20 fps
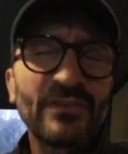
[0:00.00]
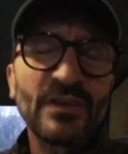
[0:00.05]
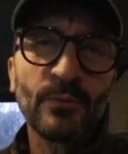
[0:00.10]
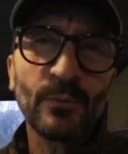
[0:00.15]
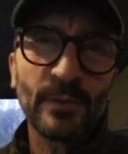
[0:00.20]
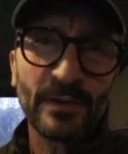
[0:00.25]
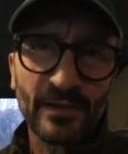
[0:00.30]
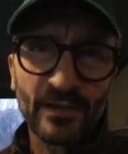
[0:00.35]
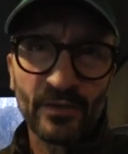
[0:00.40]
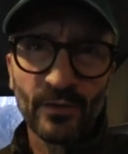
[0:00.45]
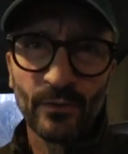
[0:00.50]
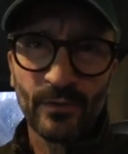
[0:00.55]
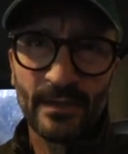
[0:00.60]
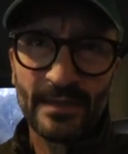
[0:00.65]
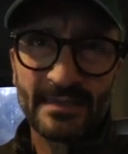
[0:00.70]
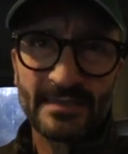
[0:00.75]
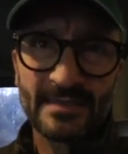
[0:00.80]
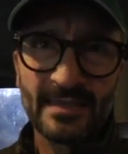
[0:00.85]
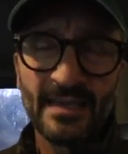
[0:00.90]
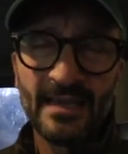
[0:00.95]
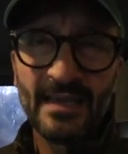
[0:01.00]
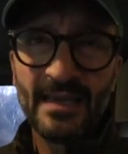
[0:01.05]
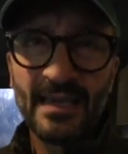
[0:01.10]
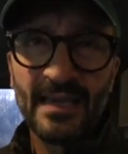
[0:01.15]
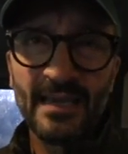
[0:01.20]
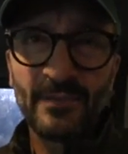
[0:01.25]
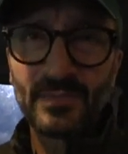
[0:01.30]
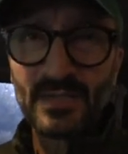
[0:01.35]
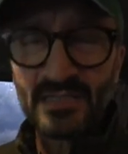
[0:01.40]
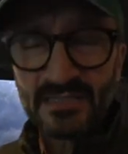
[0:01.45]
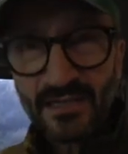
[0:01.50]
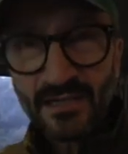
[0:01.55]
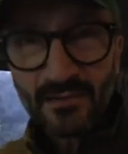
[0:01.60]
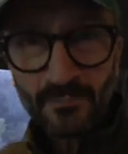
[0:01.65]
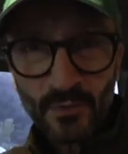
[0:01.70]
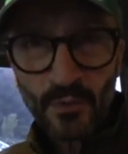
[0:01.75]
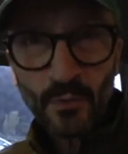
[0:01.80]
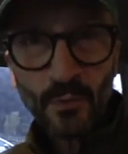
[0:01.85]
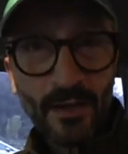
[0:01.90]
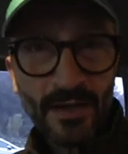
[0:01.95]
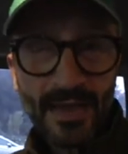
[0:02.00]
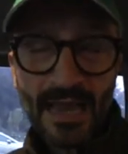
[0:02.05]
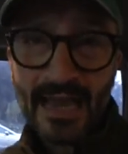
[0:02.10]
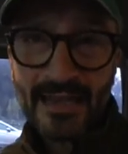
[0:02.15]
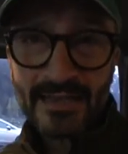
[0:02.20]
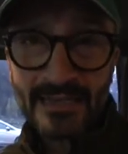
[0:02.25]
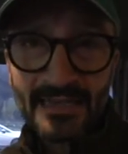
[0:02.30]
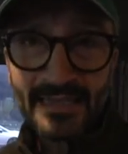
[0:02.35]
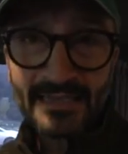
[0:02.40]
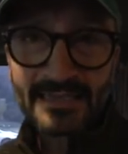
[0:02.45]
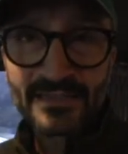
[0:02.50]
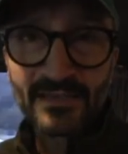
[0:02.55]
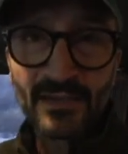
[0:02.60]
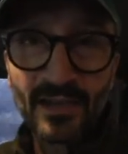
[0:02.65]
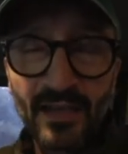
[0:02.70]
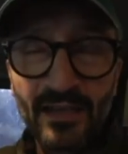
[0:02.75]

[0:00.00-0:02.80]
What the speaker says: you want to call it, because I'm quite analytical.